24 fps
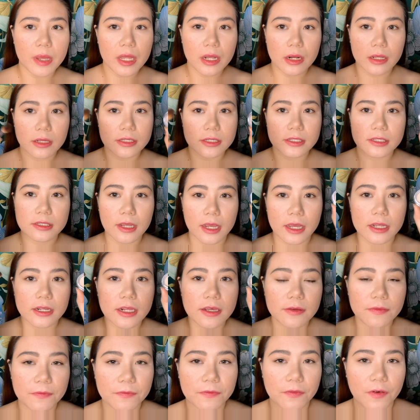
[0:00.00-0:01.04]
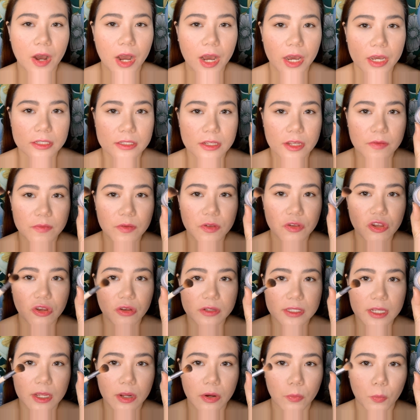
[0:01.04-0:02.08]
it is fine if you
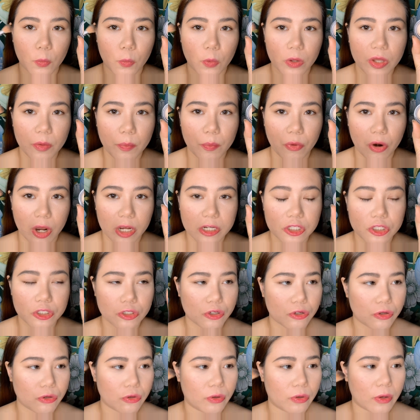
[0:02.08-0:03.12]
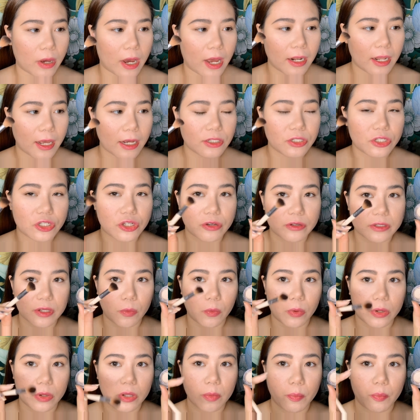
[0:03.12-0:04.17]
use it with a brush too. I like to use
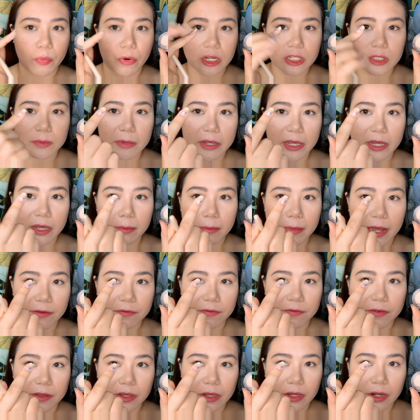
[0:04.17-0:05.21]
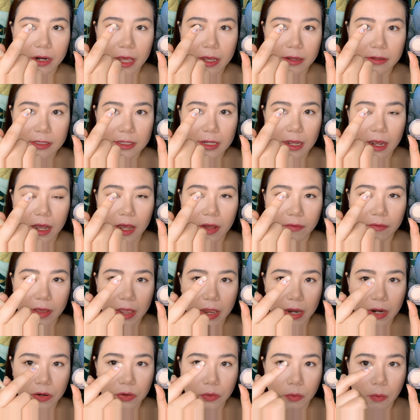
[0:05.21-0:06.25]
it with a brush because my fingernails kind of
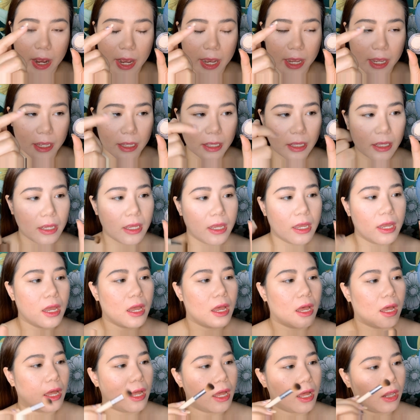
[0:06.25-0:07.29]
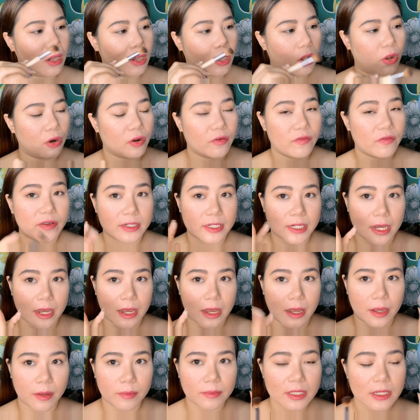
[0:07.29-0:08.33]
get in the way a lot of the
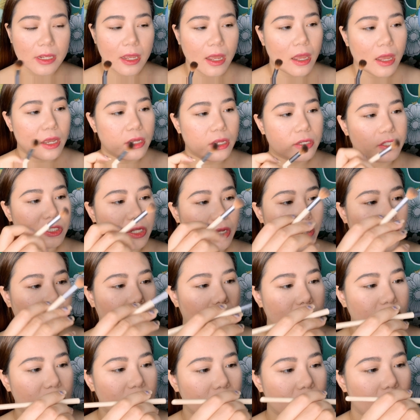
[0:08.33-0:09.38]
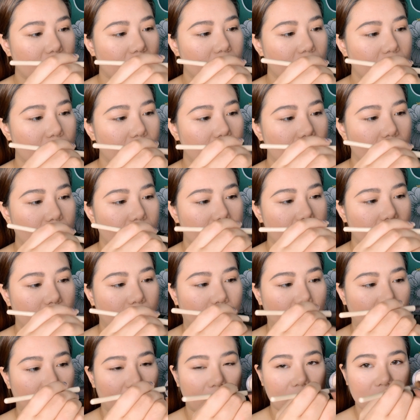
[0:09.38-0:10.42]
times. So I'm just going to use a
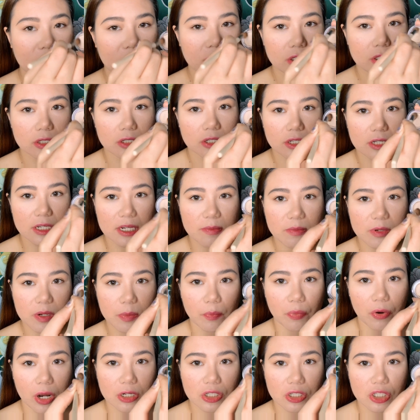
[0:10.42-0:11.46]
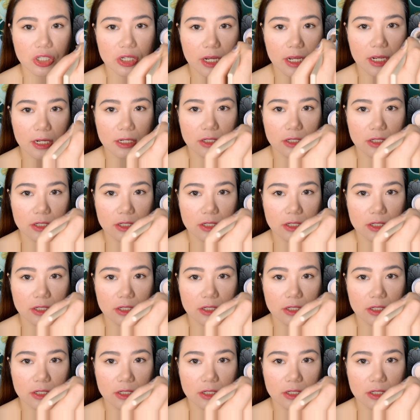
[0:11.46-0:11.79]
brush, dip the brush in